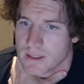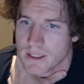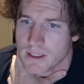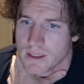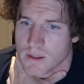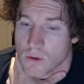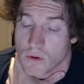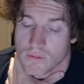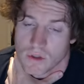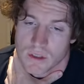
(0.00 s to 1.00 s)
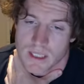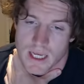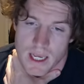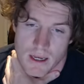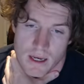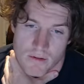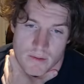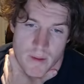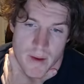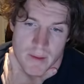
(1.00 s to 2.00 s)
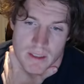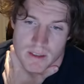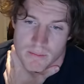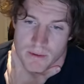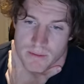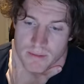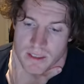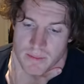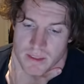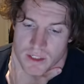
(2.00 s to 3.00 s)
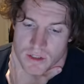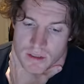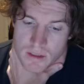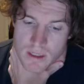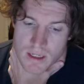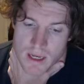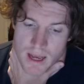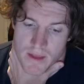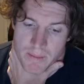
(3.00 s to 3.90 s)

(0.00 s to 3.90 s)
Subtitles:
or you could say charisma maybe is the presupposition, and that being a